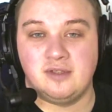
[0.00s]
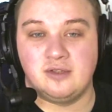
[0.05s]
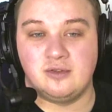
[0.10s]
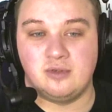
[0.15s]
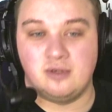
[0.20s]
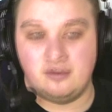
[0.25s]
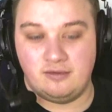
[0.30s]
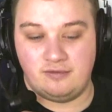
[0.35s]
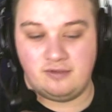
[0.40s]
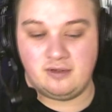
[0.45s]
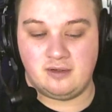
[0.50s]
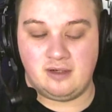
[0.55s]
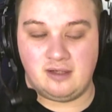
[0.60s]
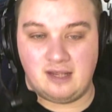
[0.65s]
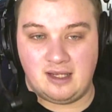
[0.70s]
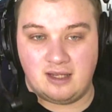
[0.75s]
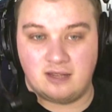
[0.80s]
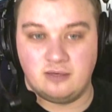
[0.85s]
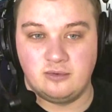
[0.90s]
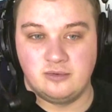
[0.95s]
to try and figure out
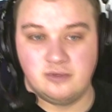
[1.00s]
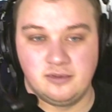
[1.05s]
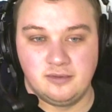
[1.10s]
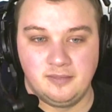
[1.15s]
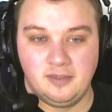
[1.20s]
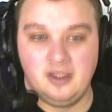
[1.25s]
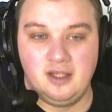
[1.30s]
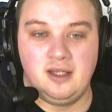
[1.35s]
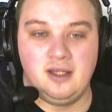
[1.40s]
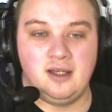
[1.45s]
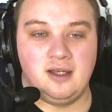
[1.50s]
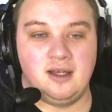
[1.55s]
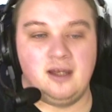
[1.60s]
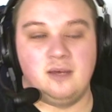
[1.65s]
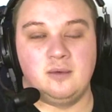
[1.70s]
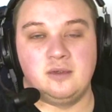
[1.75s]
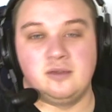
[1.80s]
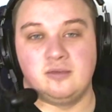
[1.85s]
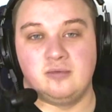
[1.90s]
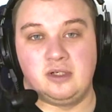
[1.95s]
the angles,
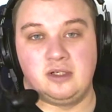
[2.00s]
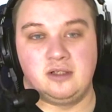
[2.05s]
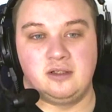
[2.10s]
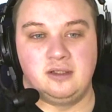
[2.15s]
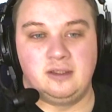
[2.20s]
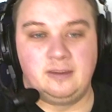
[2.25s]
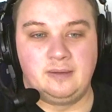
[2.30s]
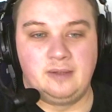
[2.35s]
which is really good.